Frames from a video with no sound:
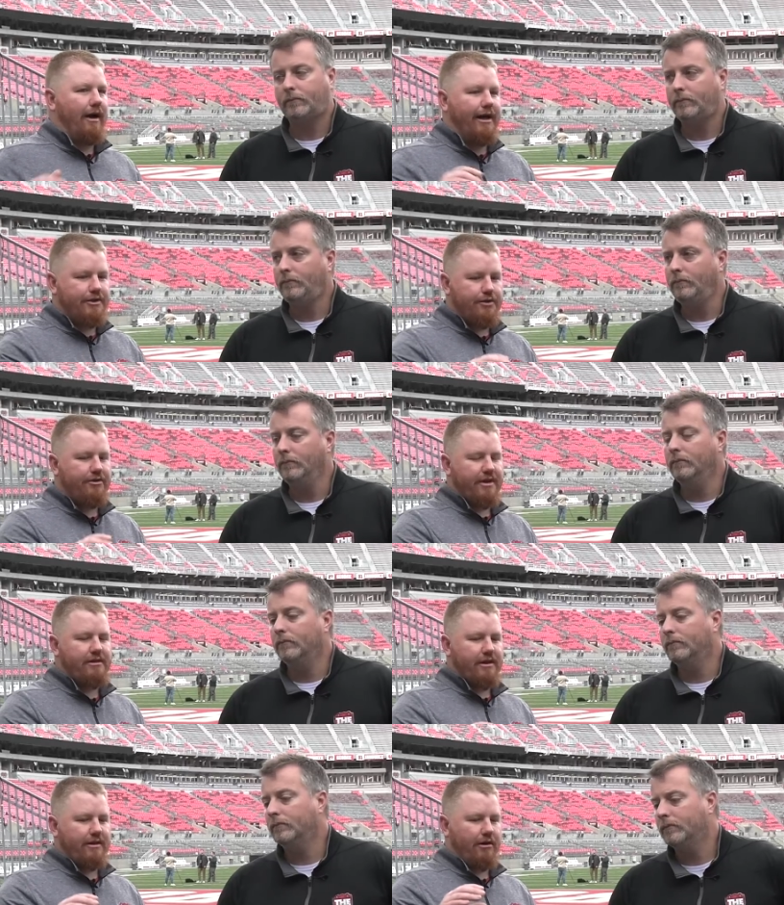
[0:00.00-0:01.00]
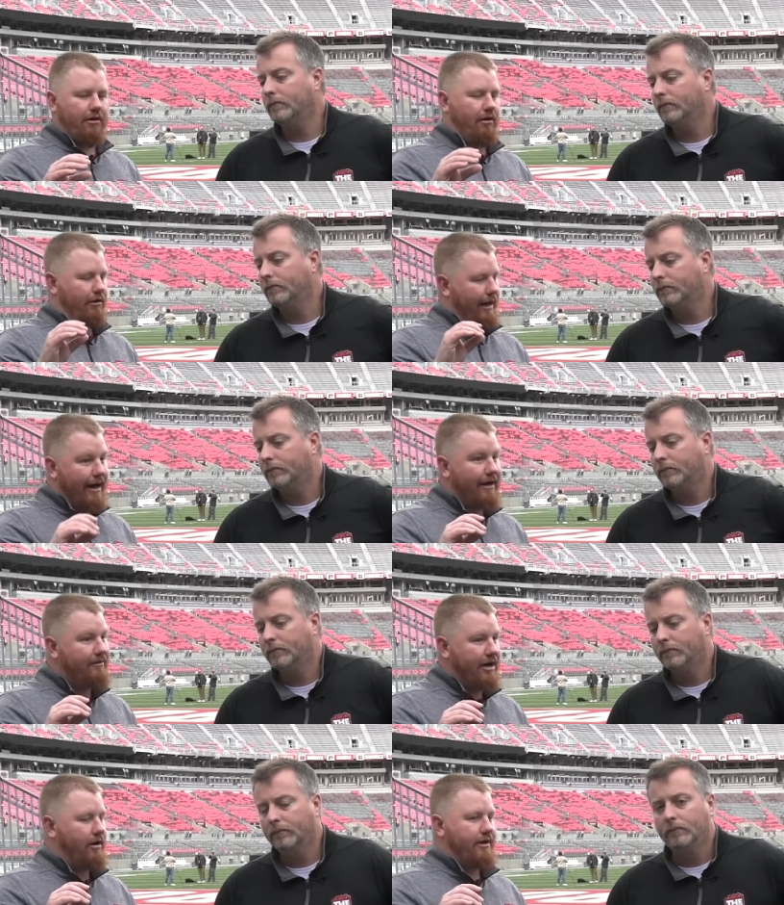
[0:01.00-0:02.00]
Speaker 1: I do think that there are a lot
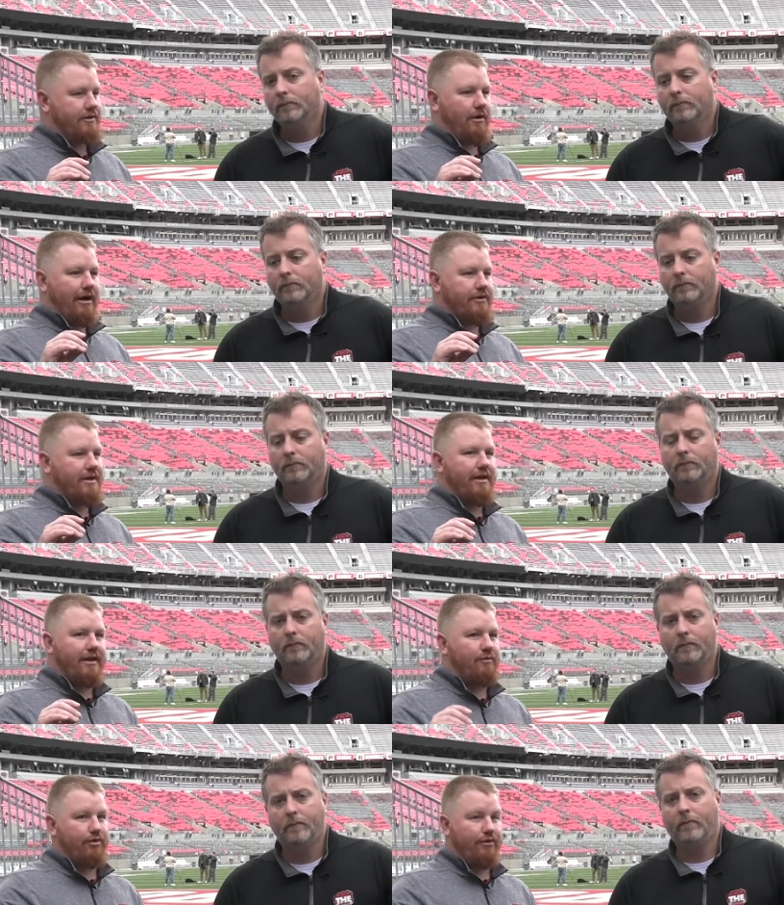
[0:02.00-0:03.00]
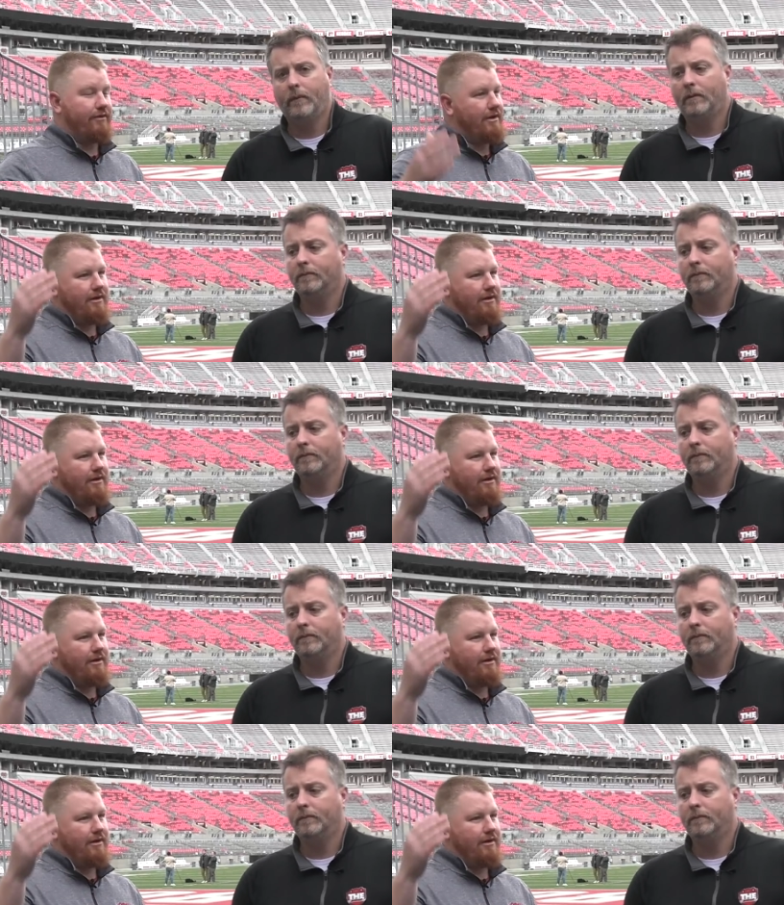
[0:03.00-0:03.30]
of areas that Ohio State can improve.